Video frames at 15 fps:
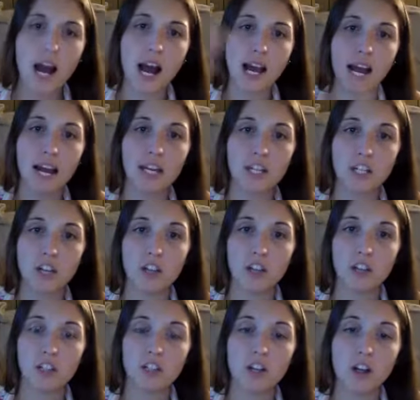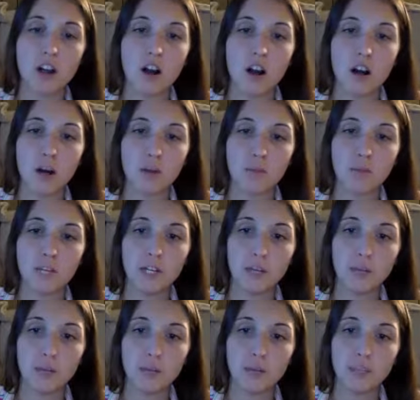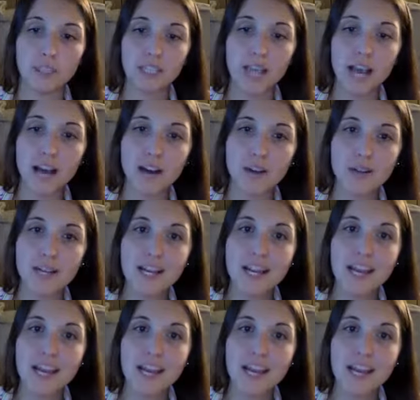I add another layer of paper towel,